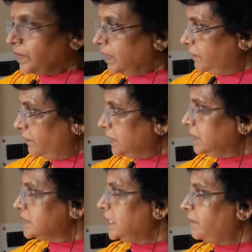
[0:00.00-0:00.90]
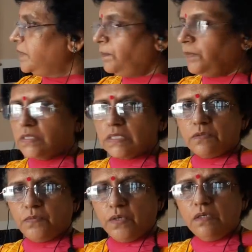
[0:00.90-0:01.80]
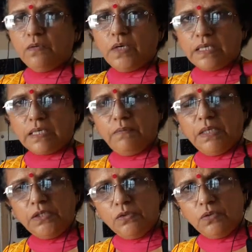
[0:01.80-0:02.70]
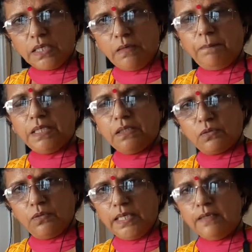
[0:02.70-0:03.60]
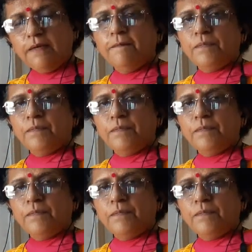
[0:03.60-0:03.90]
Even the safe deposit vault, whatever you keep into it,